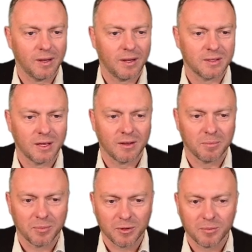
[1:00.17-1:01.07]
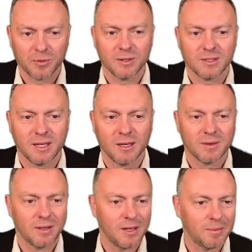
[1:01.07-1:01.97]
instead of the bullet points here with
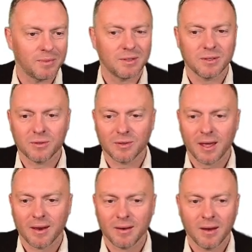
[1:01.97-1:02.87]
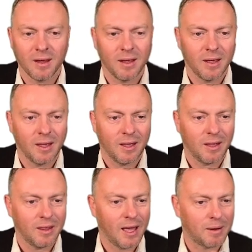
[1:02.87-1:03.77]
the numbers and all that,
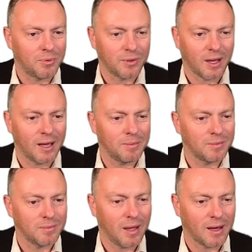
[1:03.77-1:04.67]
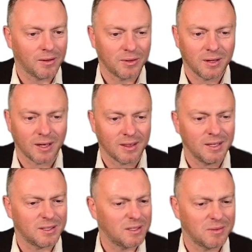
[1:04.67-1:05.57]
the output came out looking like
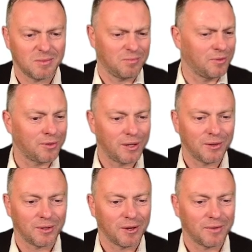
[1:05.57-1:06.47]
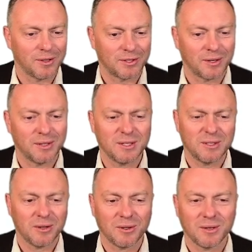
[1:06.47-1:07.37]
this, just looking all over the show and just
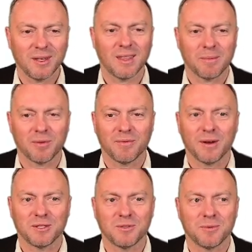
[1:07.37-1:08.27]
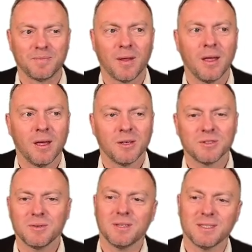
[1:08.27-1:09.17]
not looking that professional.
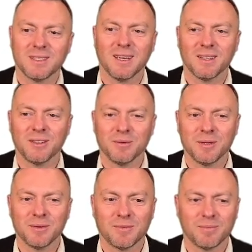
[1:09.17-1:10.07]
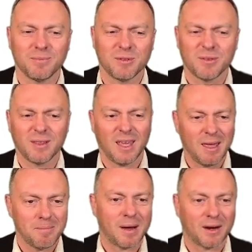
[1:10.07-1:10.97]
So it does take a little bit of sort of the
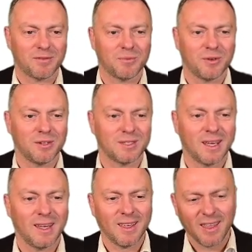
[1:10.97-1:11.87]
impact from what you're saying,